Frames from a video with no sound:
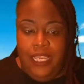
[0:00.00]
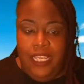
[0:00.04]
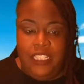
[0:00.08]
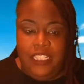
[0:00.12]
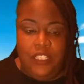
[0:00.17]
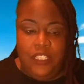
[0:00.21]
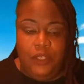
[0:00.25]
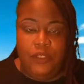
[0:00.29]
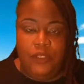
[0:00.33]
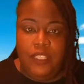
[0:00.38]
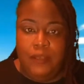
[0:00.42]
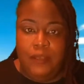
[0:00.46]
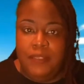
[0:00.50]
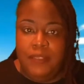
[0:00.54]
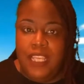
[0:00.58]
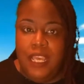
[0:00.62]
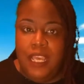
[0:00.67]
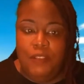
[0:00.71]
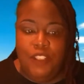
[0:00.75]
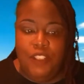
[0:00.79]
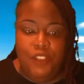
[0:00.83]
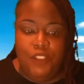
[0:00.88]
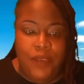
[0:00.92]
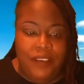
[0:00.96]
And so
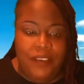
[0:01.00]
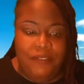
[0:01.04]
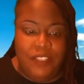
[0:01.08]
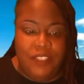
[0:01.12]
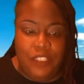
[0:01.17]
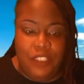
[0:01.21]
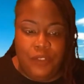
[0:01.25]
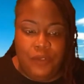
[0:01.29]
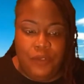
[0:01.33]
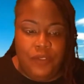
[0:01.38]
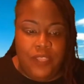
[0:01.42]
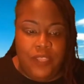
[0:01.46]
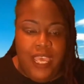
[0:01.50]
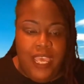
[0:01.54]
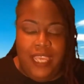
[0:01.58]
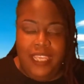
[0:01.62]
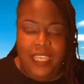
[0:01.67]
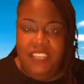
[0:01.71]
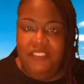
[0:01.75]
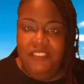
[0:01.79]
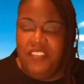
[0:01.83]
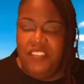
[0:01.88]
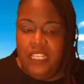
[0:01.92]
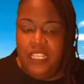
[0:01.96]
sometimes you have to do
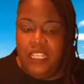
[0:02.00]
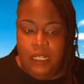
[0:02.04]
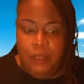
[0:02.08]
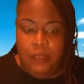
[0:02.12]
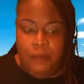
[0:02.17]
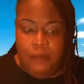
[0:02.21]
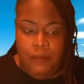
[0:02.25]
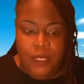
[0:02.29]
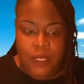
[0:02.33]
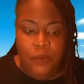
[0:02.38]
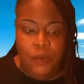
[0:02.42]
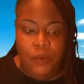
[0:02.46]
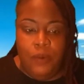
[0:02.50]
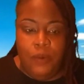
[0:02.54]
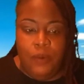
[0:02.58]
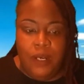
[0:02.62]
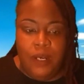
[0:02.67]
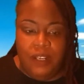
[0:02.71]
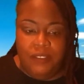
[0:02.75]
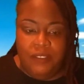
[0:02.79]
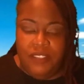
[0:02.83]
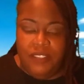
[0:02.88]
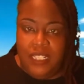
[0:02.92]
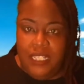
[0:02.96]
that even in the
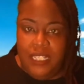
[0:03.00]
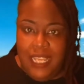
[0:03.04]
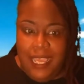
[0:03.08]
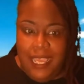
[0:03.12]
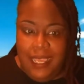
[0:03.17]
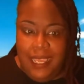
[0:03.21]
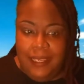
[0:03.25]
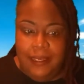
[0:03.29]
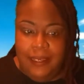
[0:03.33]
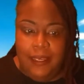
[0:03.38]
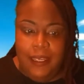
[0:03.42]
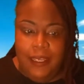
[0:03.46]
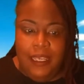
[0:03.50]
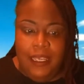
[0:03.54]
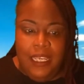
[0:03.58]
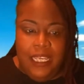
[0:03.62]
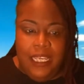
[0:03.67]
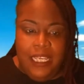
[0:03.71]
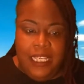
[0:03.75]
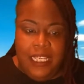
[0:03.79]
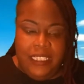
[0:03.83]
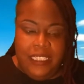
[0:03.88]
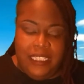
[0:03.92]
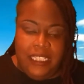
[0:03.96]
middle of the day,
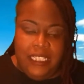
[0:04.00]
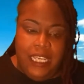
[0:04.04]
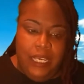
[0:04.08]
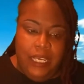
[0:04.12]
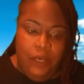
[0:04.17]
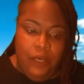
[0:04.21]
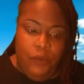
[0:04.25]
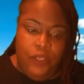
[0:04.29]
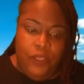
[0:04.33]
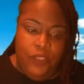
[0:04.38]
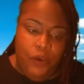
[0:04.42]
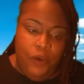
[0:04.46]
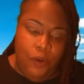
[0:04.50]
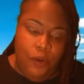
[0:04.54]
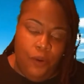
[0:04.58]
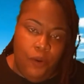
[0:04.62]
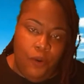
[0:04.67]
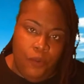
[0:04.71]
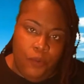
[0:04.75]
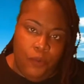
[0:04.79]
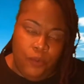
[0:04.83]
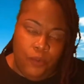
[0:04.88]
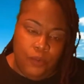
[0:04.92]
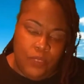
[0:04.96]
is get on your
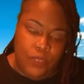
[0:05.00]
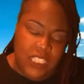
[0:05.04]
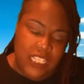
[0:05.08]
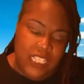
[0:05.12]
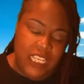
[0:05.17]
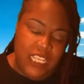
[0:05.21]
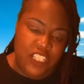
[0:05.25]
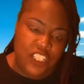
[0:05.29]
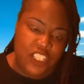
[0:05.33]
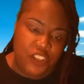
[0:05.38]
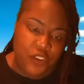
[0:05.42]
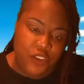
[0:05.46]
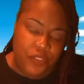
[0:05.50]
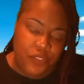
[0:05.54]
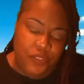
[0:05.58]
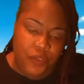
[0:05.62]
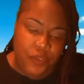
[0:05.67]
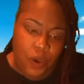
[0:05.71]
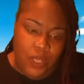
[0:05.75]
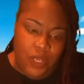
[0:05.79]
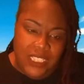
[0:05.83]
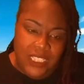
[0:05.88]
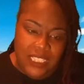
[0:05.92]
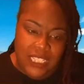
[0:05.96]
own to get your
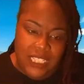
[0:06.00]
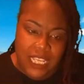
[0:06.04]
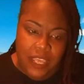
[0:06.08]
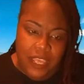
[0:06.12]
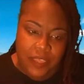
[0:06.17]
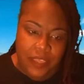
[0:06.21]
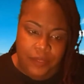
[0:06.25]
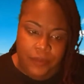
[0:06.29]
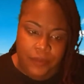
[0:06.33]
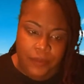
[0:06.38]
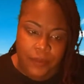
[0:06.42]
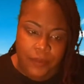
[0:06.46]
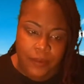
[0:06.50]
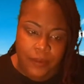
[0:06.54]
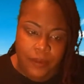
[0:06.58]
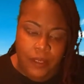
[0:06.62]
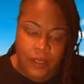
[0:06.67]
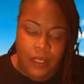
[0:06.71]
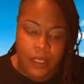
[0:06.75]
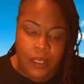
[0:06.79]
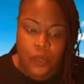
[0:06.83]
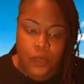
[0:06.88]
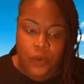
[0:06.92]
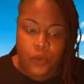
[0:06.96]
thoughts together.
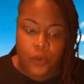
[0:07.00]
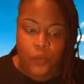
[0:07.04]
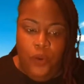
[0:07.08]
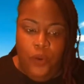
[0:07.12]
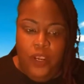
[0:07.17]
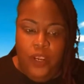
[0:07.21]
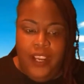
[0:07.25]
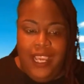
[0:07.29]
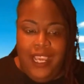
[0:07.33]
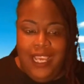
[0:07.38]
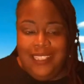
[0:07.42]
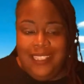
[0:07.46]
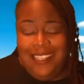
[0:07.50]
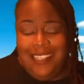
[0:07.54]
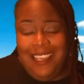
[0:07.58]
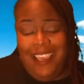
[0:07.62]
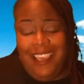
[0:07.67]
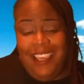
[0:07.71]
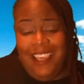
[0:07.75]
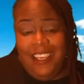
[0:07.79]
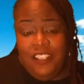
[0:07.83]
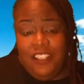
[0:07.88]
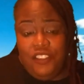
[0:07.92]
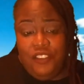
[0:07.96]
Whereas an
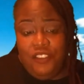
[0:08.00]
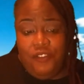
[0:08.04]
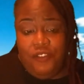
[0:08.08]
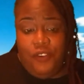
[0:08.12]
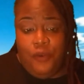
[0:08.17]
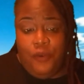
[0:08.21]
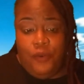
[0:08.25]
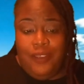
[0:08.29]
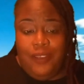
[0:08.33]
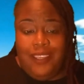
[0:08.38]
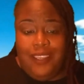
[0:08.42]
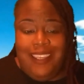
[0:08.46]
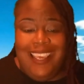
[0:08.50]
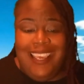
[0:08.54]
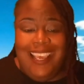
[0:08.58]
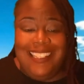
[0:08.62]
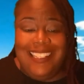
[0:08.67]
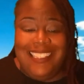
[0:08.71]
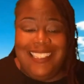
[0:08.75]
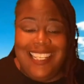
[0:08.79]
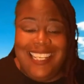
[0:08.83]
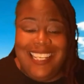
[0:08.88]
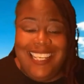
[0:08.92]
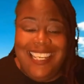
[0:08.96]
extrovert
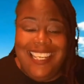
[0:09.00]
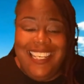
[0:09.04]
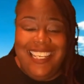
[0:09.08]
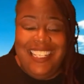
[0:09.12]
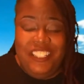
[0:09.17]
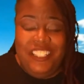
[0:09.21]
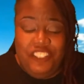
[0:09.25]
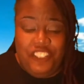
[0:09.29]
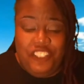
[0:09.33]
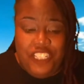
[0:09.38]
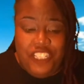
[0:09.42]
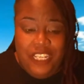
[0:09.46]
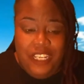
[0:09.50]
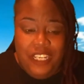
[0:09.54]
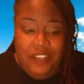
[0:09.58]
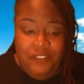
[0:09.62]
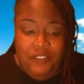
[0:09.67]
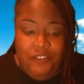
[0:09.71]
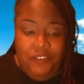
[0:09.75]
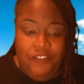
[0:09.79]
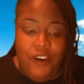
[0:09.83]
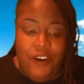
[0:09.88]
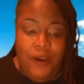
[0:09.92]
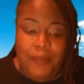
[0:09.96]
gets
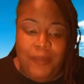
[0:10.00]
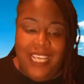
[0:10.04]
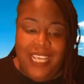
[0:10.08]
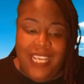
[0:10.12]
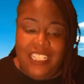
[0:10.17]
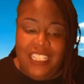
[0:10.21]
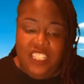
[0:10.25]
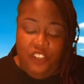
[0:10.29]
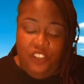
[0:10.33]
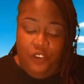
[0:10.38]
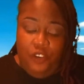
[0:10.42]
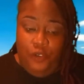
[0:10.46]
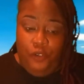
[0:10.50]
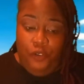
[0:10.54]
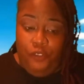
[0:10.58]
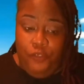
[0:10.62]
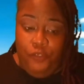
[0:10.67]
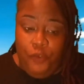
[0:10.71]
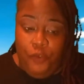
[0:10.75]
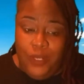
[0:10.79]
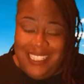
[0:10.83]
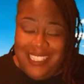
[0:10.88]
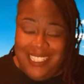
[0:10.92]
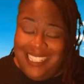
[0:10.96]
energy from external
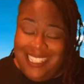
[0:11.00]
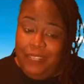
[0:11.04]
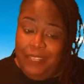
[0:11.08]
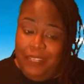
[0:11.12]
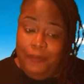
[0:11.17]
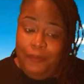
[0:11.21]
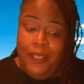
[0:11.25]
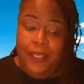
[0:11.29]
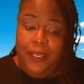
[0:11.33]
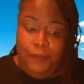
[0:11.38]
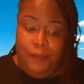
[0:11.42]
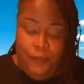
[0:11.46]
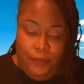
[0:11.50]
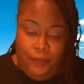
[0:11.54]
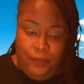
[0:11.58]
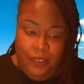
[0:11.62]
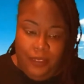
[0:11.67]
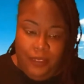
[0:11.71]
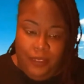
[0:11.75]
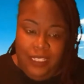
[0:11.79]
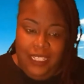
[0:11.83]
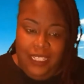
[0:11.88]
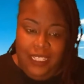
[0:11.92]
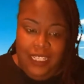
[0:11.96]
forces and people.
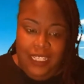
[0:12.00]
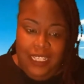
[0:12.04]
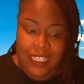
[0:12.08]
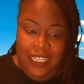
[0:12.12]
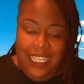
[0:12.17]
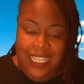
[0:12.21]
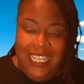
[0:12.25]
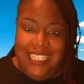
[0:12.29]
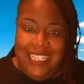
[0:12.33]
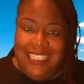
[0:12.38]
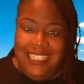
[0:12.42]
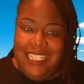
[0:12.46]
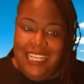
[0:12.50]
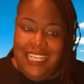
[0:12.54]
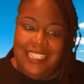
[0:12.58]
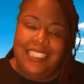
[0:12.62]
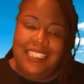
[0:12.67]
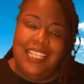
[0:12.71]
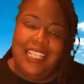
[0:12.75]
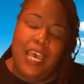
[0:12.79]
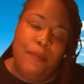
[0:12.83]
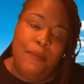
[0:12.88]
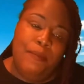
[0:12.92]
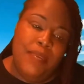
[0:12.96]
It
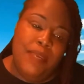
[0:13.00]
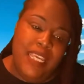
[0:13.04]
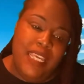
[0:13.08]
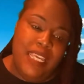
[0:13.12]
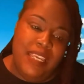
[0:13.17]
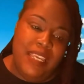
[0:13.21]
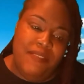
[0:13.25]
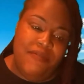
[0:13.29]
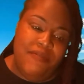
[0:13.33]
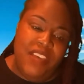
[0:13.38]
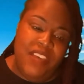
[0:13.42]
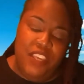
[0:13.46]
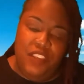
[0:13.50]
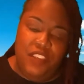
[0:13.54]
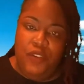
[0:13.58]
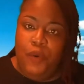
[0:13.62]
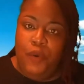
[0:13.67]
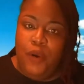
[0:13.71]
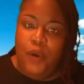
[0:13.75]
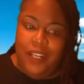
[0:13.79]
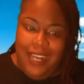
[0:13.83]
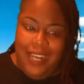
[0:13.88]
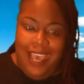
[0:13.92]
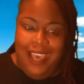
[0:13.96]
does not mean that
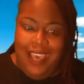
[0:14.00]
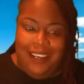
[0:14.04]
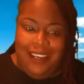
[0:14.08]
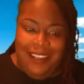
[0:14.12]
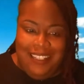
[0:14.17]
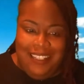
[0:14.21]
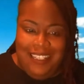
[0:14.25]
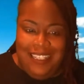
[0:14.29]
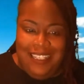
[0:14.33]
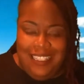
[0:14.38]
you are not a